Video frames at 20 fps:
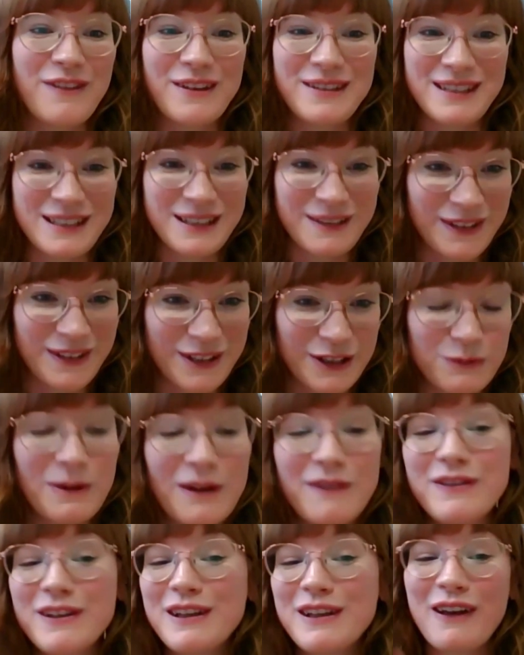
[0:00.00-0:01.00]
of those individuals,
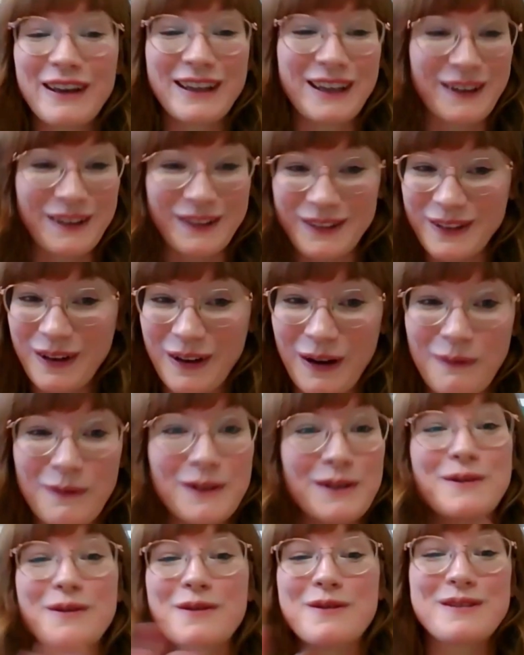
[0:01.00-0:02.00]
whether you like it or not.
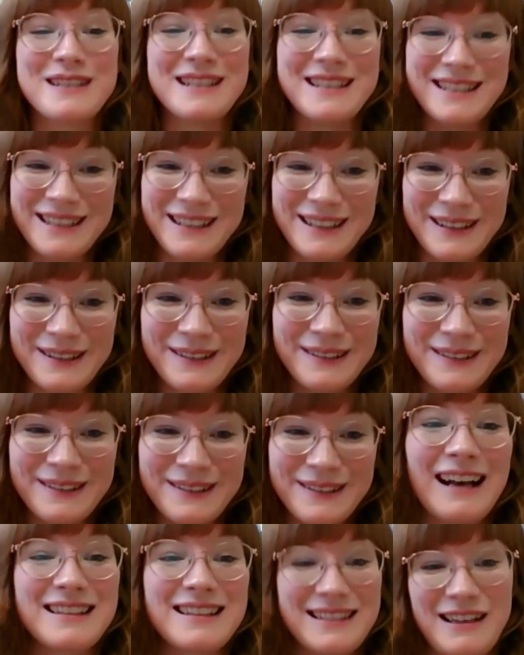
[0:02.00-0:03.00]
What you already
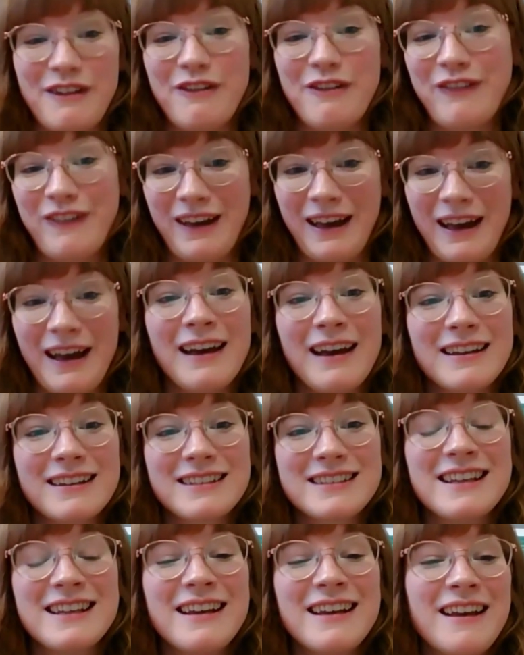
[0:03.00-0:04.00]
do has an
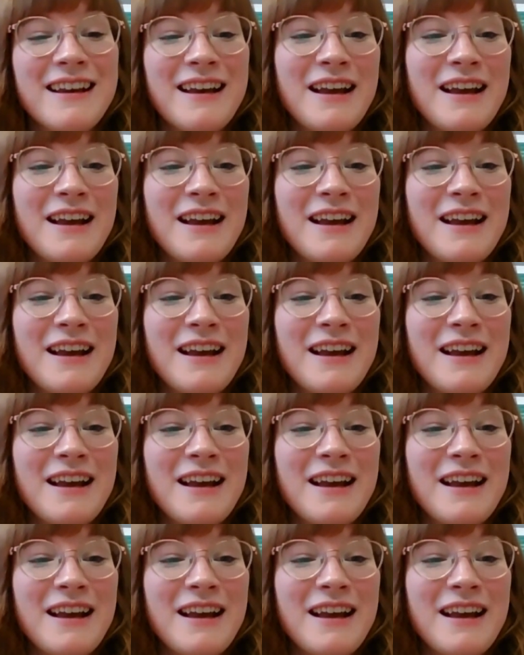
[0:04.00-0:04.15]
effect.